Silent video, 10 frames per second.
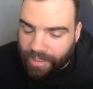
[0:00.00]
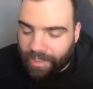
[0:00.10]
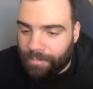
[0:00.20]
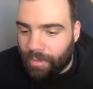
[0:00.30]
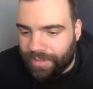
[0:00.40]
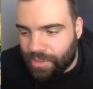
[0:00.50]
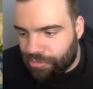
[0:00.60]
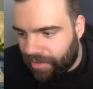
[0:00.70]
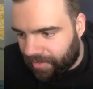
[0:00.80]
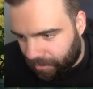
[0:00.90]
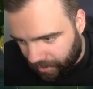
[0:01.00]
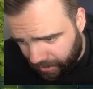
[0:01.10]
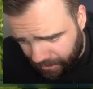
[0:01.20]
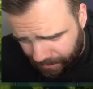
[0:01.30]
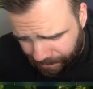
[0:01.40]
I put all these trees in
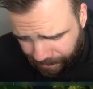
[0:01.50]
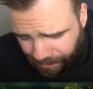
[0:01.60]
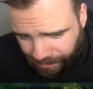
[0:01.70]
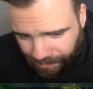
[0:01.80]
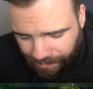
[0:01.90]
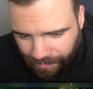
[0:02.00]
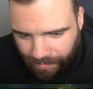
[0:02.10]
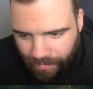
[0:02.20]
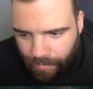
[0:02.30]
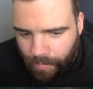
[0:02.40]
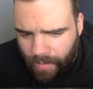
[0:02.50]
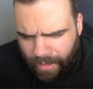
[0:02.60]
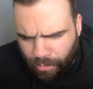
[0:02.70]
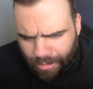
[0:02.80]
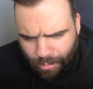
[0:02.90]
because I
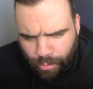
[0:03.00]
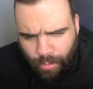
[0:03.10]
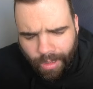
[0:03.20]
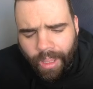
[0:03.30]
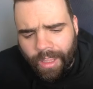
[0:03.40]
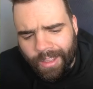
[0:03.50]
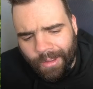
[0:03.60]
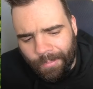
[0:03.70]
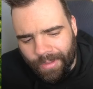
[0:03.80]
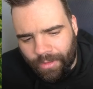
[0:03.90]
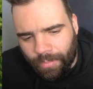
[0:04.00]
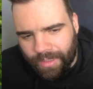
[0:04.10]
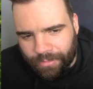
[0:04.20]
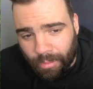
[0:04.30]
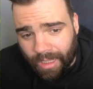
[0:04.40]
thought it looked cool. It does mean
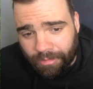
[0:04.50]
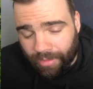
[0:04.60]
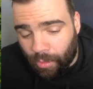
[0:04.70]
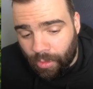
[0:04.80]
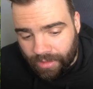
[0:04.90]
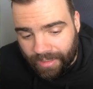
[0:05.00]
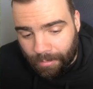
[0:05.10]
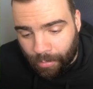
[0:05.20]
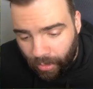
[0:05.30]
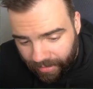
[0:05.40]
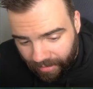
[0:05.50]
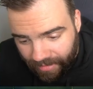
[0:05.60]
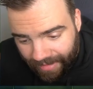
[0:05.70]
the viewing galleries are utterly pointless.